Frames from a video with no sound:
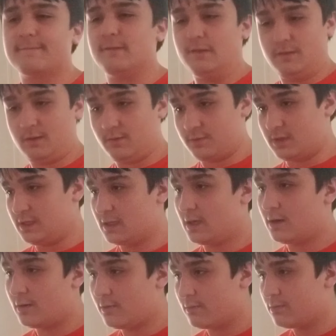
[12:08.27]
Until
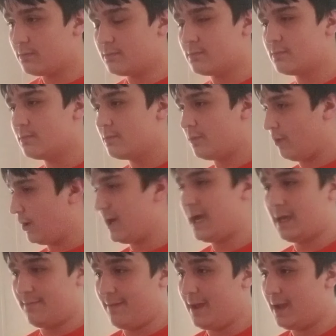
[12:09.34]
Geno or
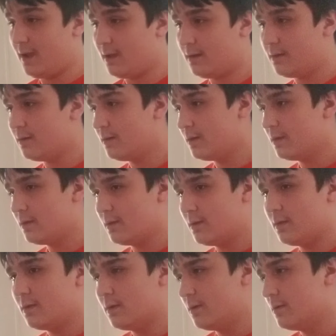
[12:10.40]
Eggman
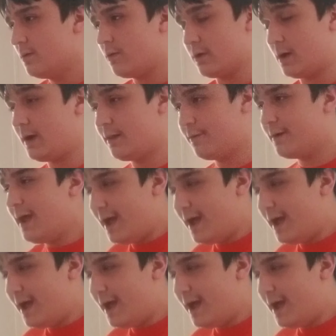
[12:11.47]
or Hollow Knight.